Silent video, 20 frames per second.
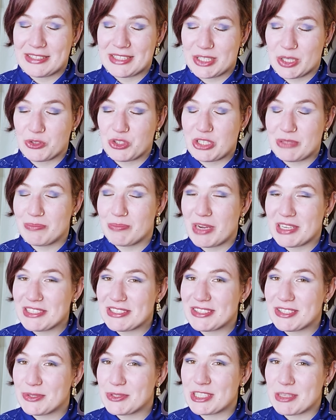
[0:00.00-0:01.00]
So she
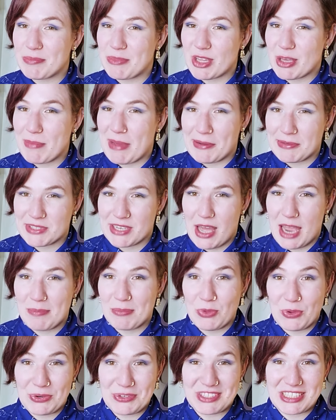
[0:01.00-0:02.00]
must know something about
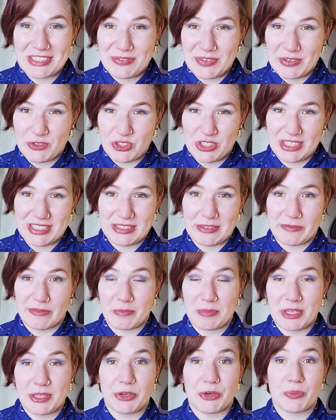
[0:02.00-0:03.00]
Time Lords even if she isn't
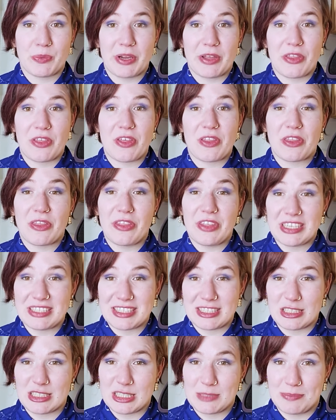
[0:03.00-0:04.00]
familiar with this
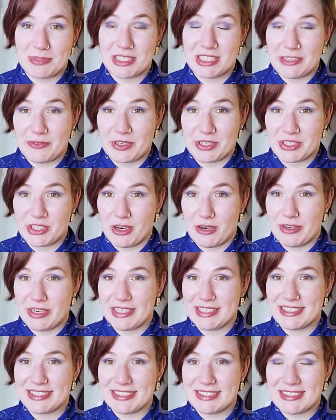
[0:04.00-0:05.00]
specific
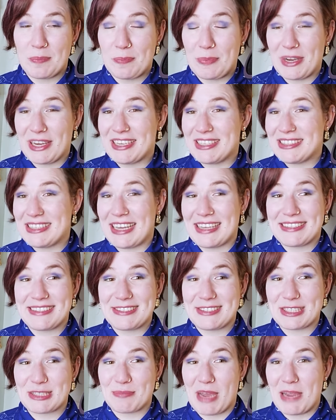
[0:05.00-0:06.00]
TARDIS. But that's
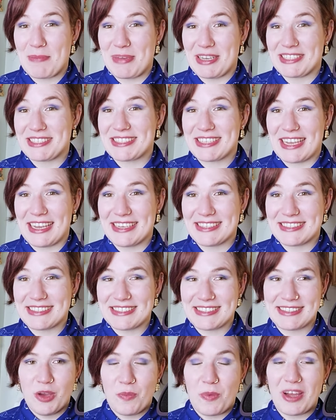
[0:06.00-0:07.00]
just my best
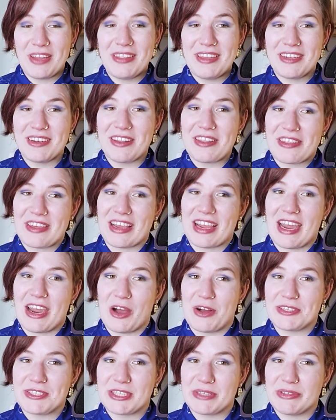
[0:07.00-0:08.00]
guess. One little thing I
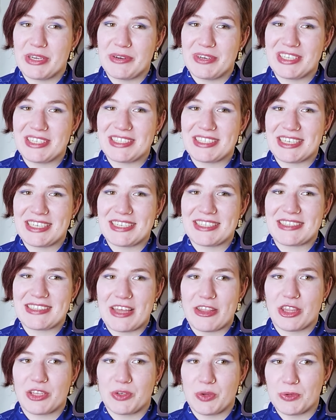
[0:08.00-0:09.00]
also noticed is
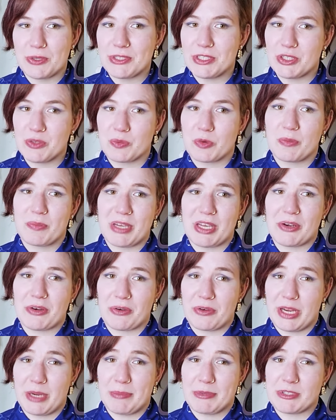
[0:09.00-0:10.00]
that the doors to Ruby and
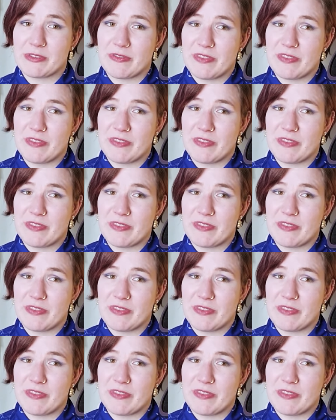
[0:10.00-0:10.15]
her neighbor's